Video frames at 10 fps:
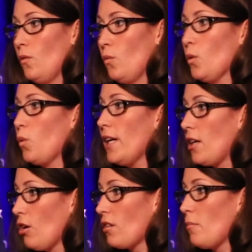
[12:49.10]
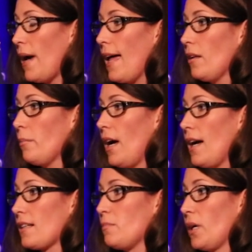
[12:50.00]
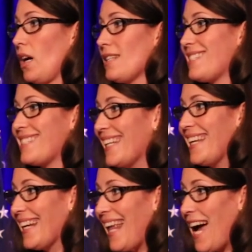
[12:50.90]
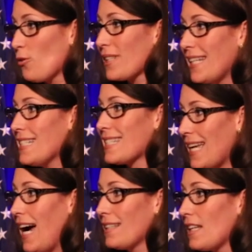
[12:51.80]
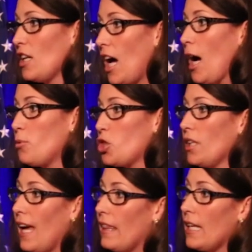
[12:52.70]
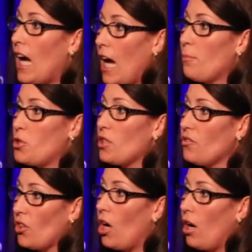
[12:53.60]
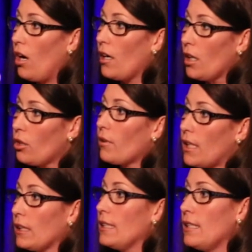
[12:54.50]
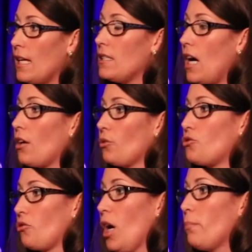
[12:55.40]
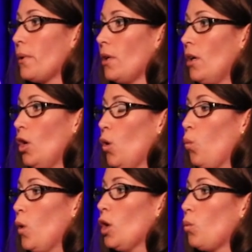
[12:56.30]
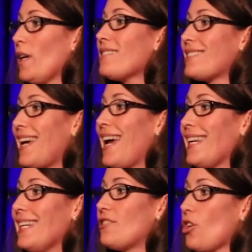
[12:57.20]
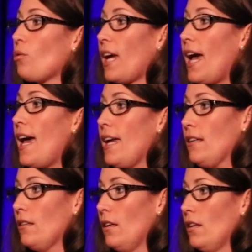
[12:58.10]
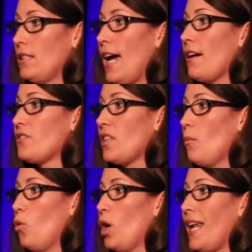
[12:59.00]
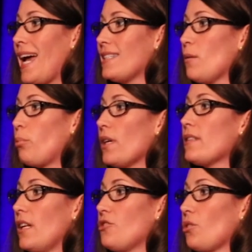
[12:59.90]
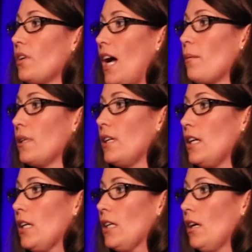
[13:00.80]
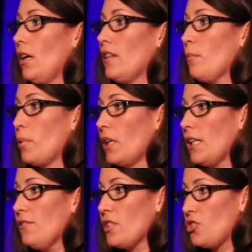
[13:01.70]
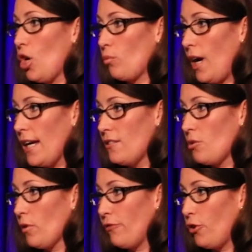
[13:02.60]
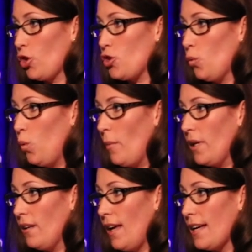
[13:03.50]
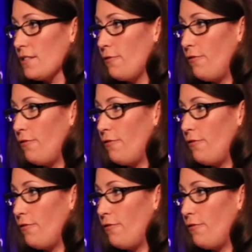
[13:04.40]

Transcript: When we go to the ballot box, because sitting it out is not an option, and the options are Hillary Clinton and Donald Trump, will we say it's okay to have someone as a presidential nominee that believes it's all right to refer to women as